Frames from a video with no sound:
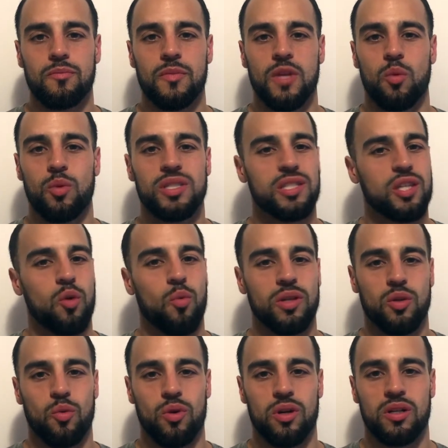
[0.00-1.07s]
We still want
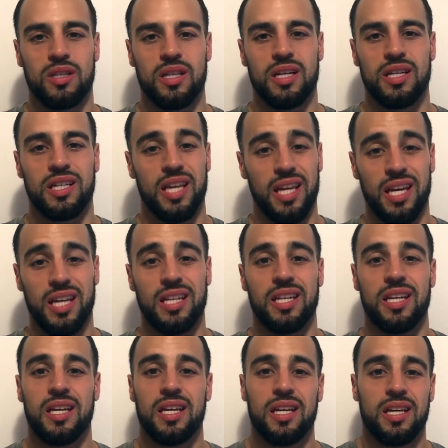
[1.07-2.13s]
to work. Again,
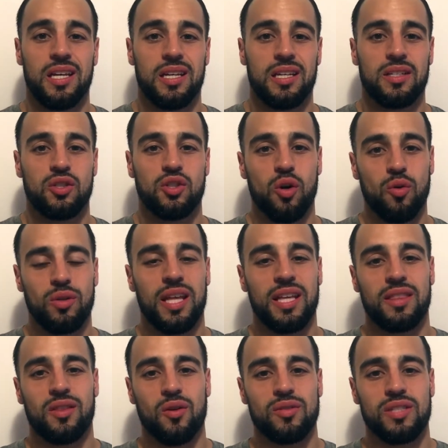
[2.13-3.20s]
don't
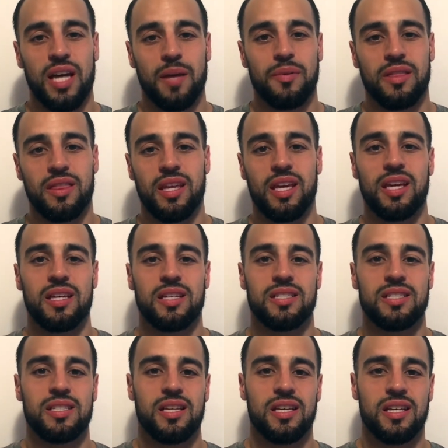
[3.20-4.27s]
let those type of
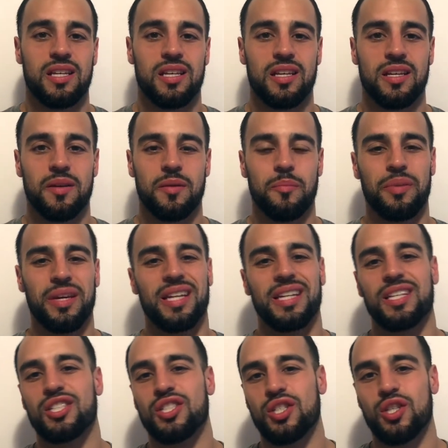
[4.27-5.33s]
things be an
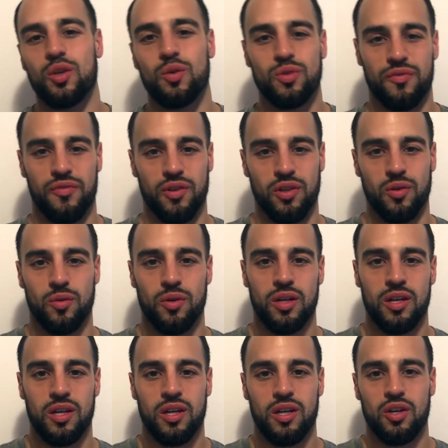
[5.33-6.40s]
excuse for you.
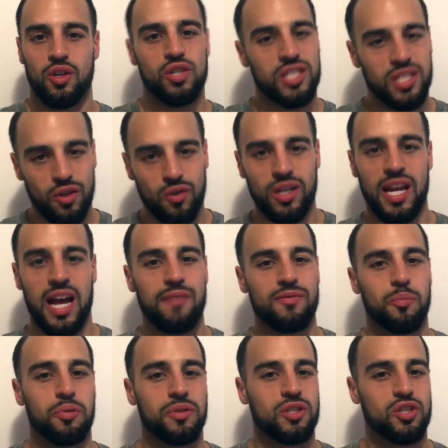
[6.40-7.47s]
You're still going to have to
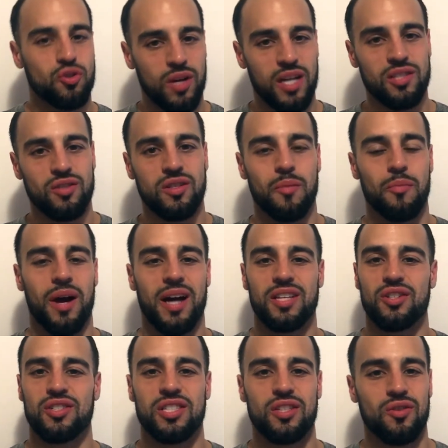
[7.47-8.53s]
put the stress on the body.
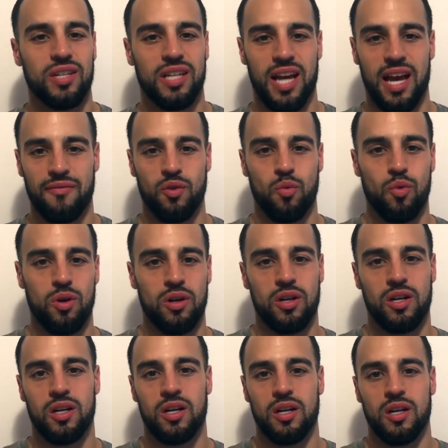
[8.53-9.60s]
You're still going to have to
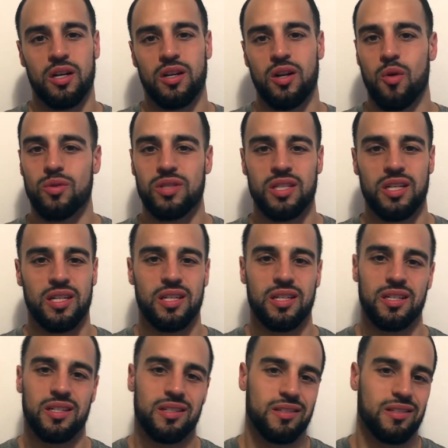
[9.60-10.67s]
work. No one's going
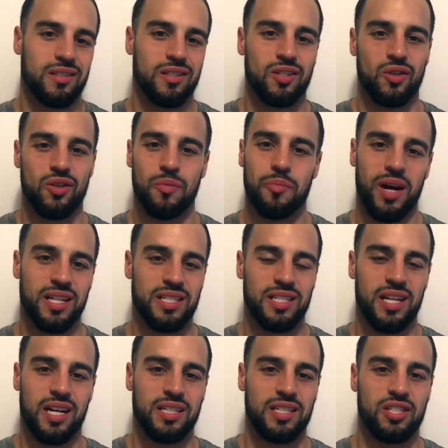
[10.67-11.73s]
to, you know, your body's
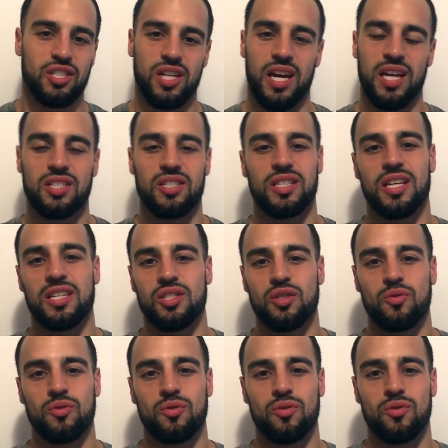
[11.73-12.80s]
not going to change unless
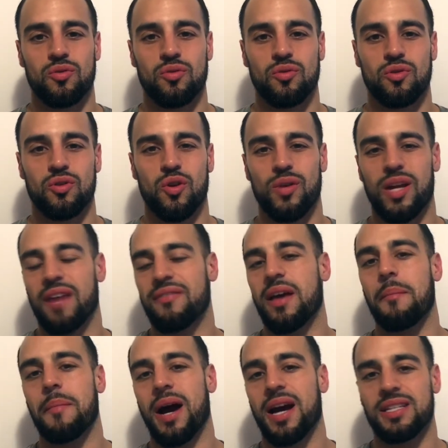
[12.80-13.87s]
you don't have
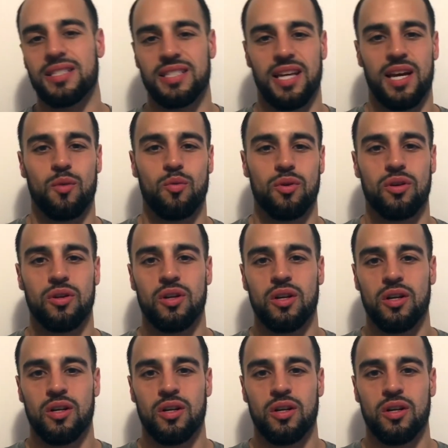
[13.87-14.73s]
that mindset where